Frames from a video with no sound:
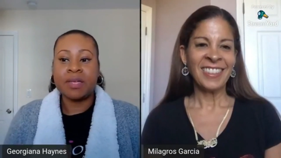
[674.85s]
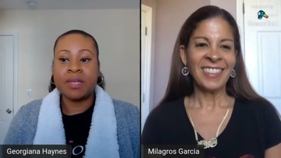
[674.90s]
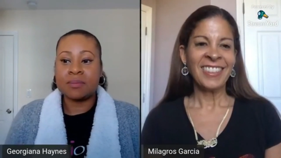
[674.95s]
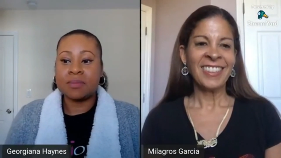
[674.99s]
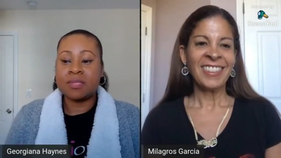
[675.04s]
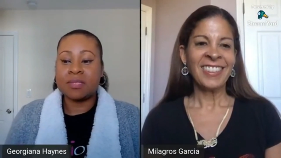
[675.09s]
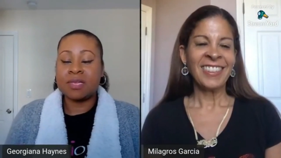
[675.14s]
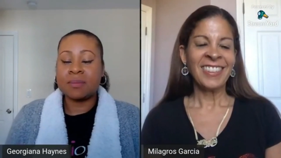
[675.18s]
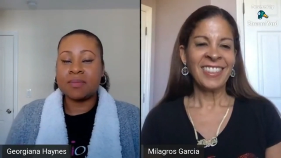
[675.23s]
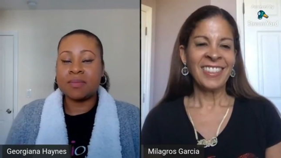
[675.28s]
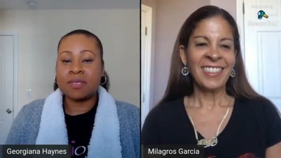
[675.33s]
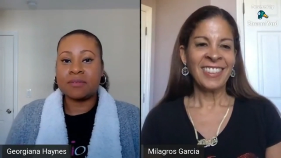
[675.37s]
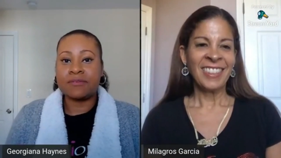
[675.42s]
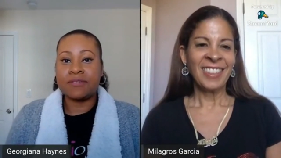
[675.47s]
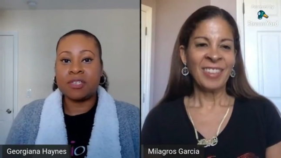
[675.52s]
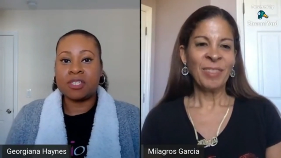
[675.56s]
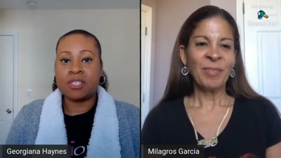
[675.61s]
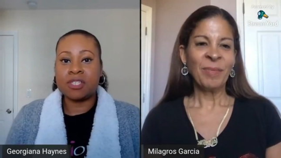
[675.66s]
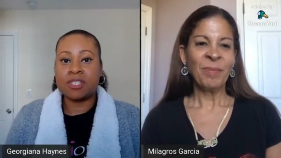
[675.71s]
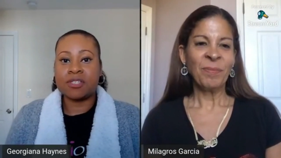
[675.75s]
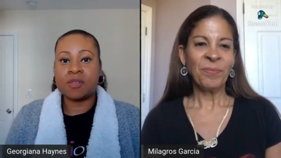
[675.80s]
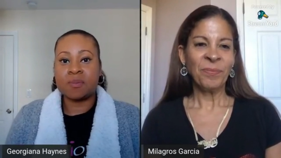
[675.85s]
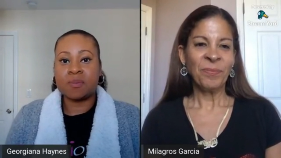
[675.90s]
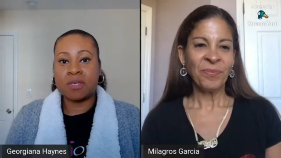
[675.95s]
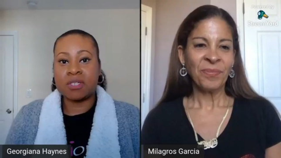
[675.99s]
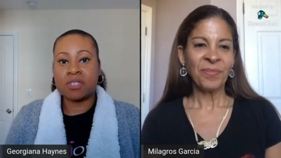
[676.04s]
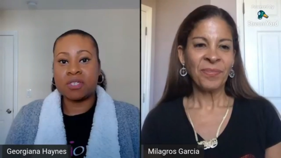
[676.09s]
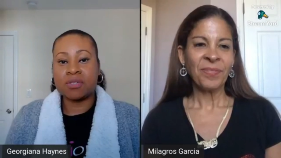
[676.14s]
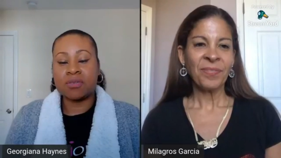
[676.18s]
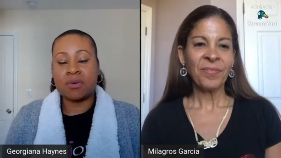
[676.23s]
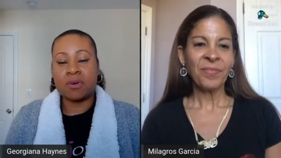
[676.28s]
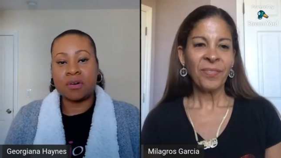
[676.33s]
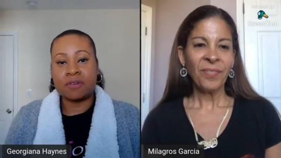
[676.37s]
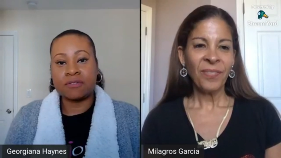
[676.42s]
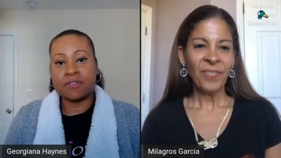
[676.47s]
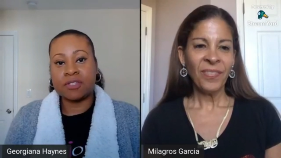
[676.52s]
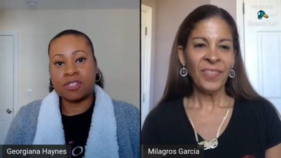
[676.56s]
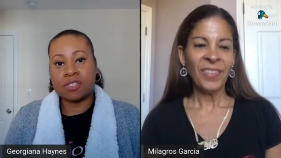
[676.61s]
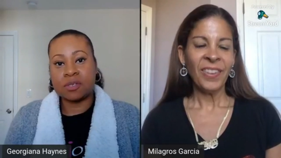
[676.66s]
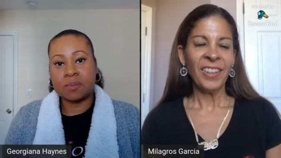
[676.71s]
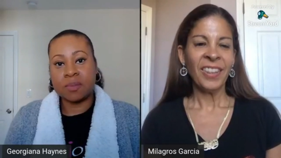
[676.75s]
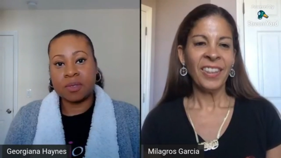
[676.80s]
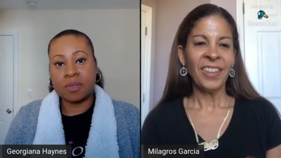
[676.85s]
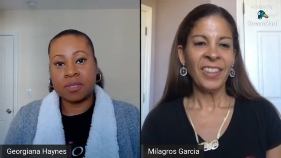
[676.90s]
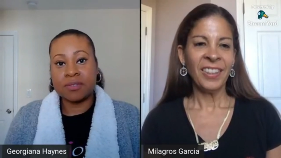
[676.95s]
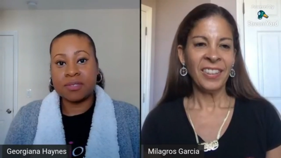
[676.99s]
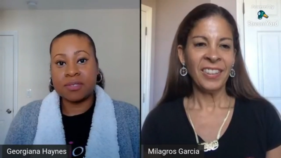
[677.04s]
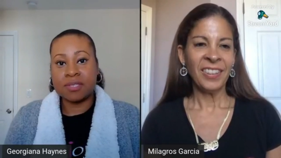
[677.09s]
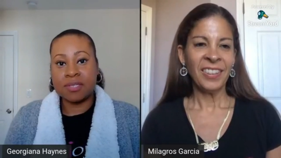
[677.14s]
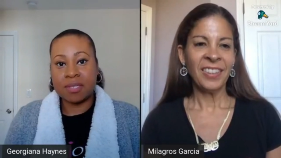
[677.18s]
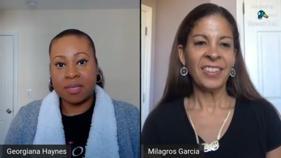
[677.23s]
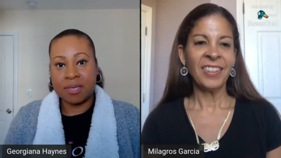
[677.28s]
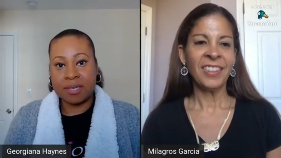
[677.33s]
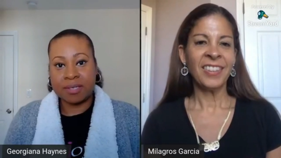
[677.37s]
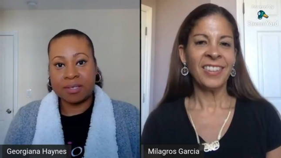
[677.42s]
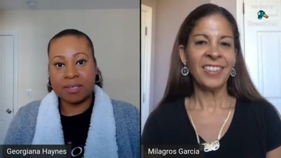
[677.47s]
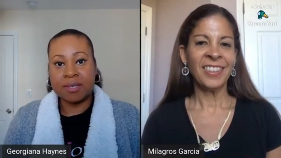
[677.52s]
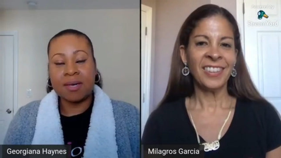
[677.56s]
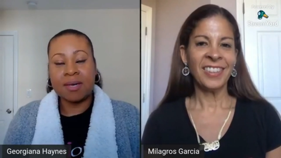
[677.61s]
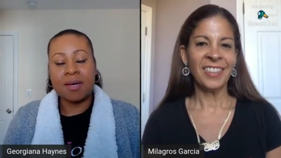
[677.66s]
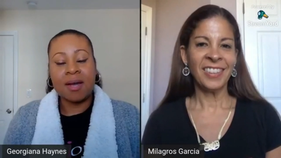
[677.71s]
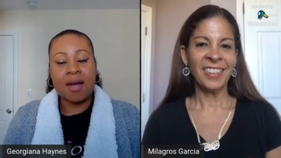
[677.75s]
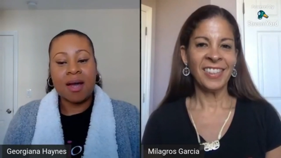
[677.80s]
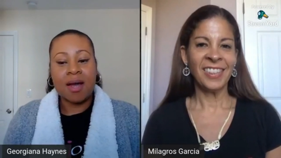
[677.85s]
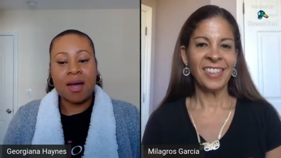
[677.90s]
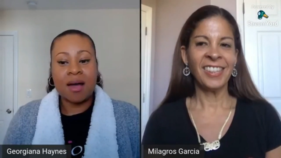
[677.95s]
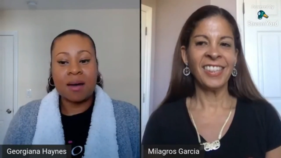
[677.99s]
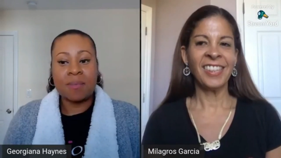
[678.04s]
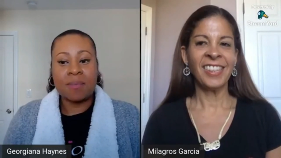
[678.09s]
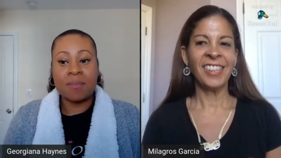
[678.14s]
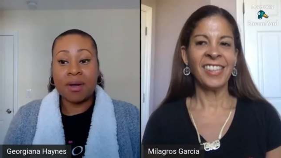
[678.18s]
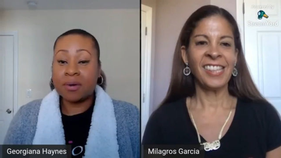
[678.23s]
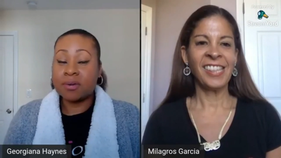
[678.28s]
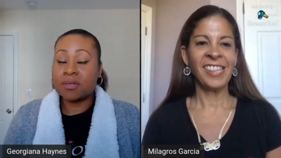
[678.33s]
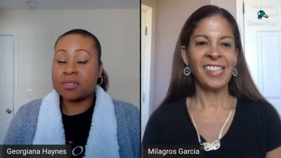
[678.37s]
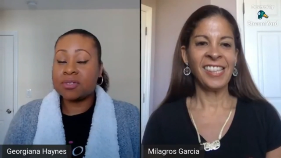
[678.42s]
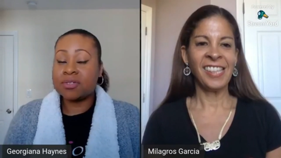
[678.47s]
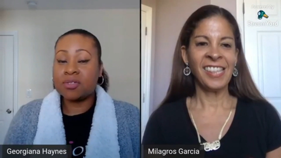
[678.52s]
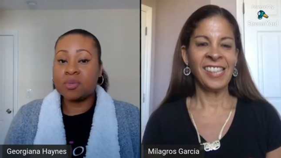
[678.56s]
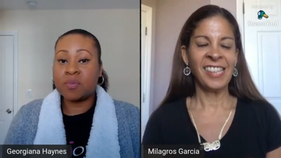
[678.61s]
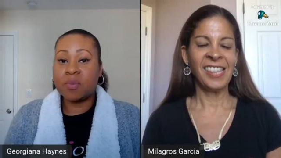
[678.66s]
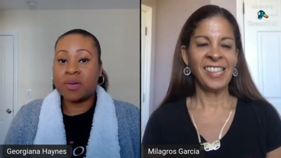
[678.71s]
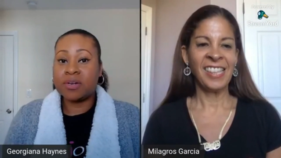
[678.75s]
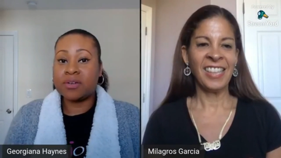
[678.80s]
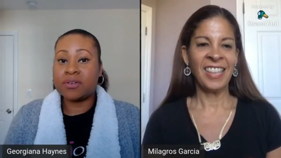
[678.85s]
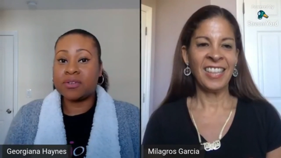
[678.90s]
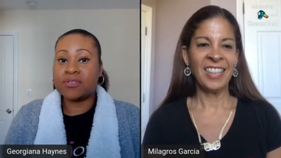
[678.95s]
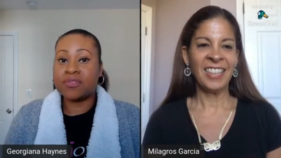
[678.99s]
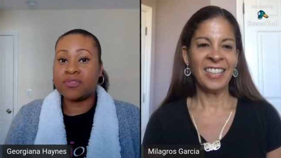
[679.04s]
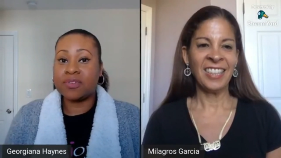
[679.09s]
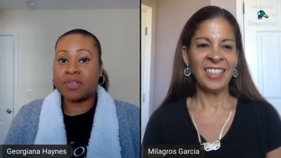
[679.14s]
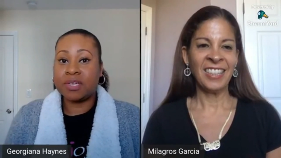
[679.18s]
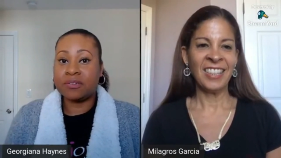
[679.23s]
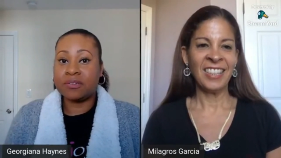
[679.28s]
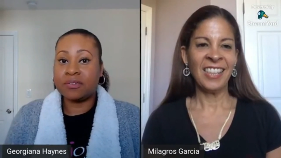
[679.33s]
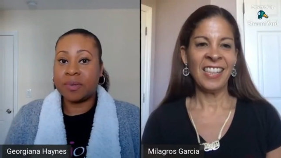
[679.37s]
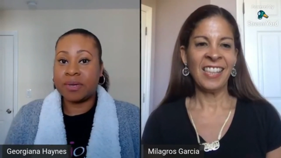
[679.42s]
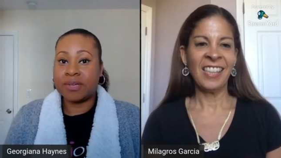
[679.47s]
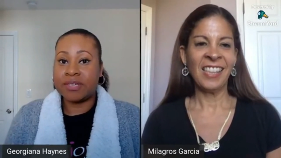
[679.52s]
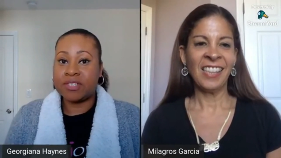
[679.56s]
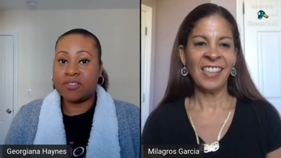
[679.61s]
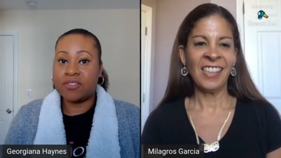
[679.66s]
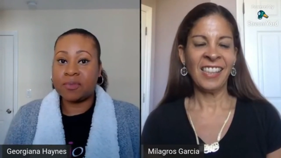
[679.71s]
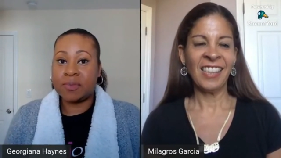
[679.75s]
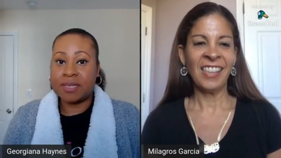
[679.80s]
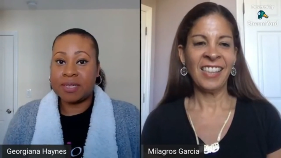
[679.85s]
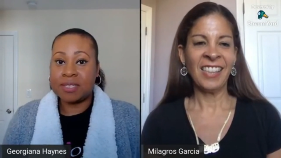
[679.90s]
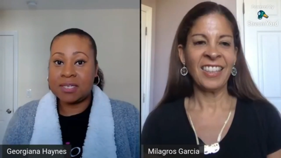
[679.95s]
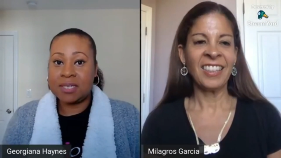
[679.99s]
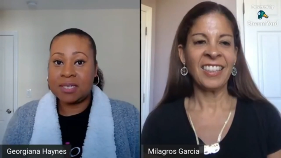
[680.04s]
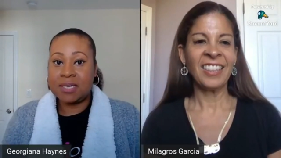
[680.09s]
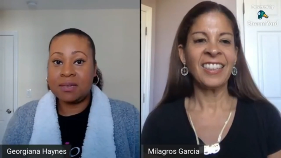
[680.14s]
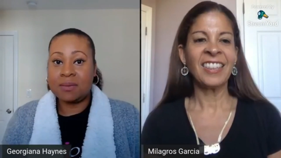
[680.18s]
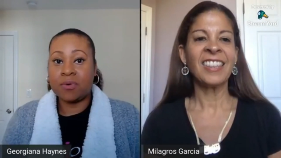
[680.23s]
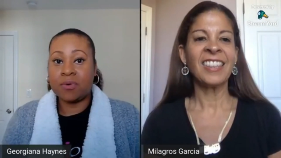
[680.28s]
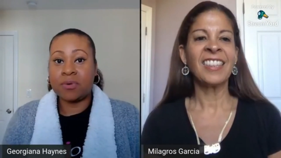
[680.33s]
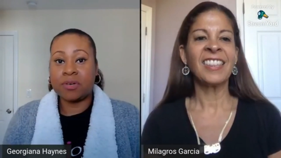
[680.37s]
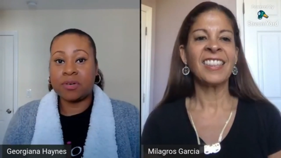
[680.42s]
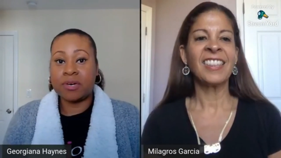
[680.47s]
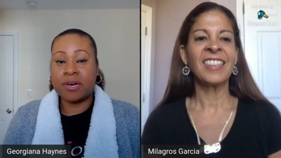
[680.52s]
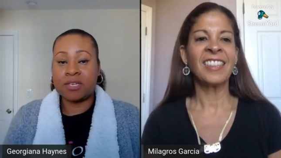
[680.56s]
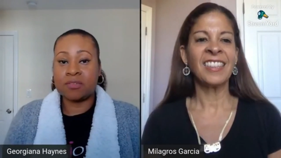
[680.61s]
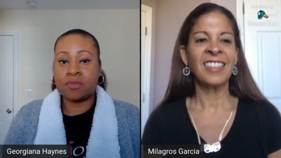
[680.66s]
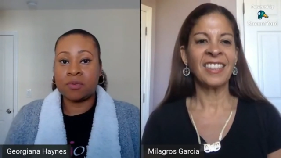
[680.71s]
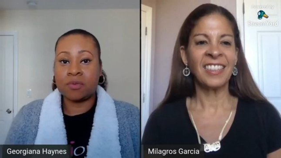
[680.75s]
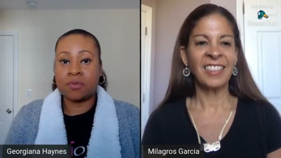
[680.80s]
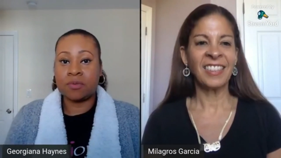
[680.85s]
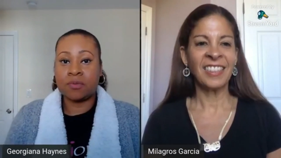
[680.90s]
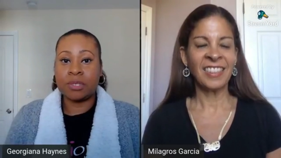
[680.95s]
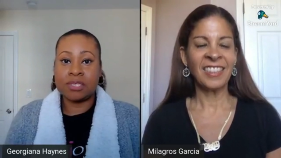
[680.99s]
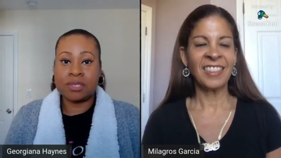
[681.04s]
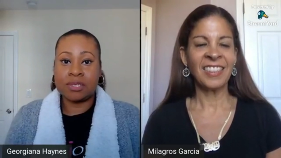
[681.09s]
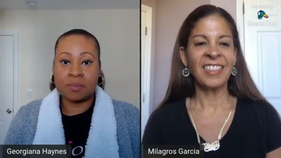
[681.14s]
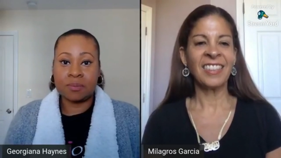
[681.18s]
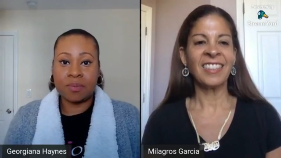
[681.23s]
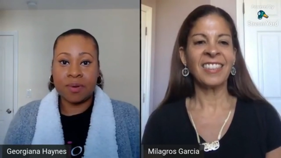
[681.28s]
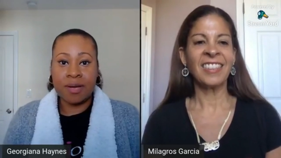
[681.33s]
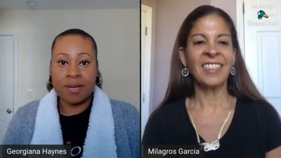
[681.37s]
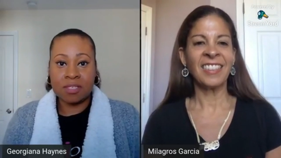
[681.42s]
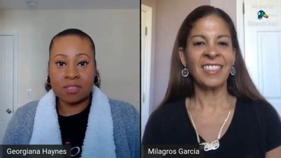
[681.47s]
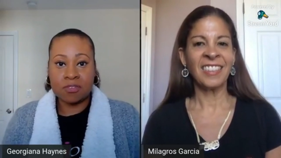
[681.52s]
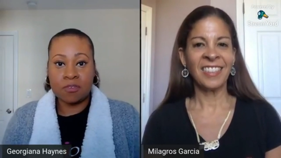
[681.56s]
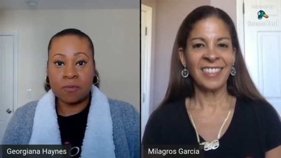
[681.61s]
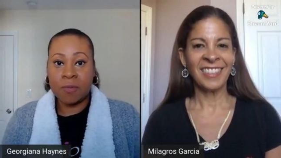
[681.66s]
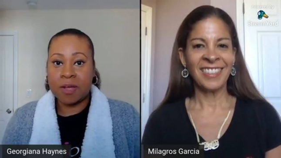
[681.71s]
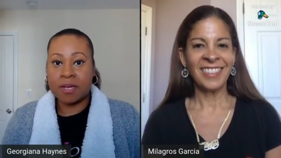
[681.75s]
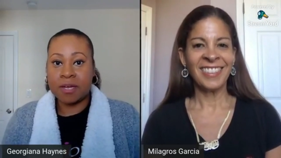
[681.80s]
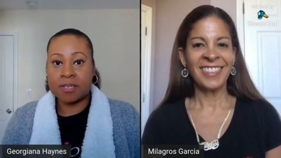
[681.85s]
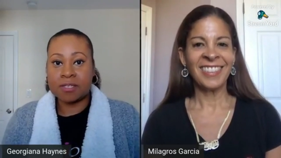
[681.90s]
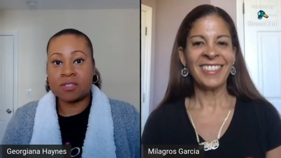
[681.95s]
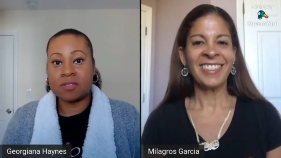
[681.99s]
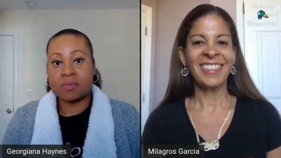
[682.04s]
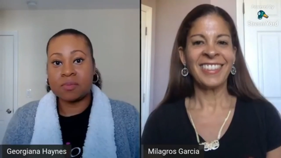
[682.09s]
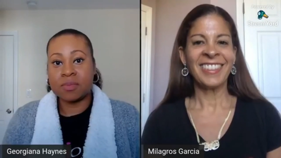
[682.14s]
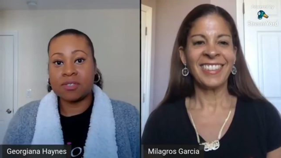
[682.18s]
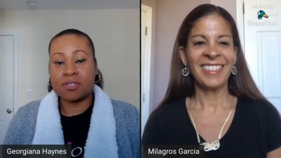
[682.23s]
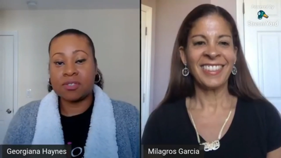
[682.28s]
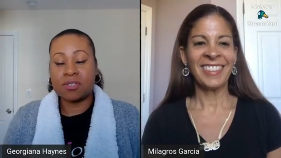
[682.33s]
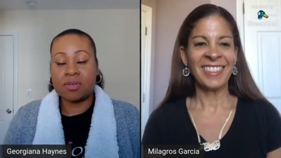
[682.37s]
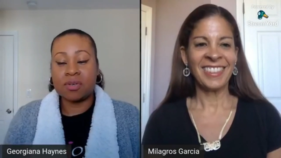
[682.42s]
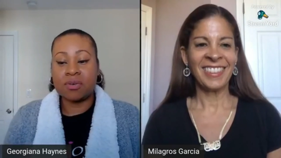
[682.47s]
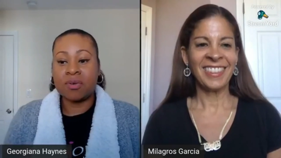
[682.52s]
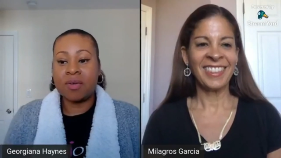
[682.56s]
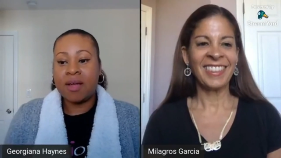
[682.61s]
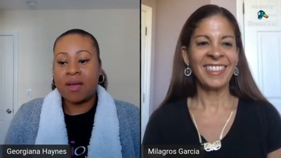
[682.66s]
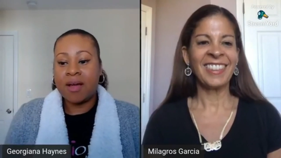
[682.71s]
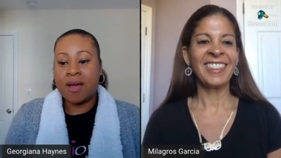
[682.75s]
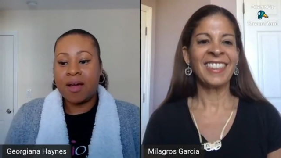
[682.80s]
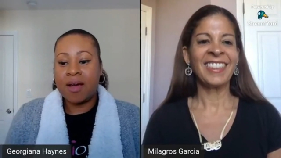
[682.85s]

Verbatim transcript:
Speaker 1: Sometimes I'll feature special offers or bundles in there, but I also use bundles for giveaways for my team or as rewards and prizes for my customers. So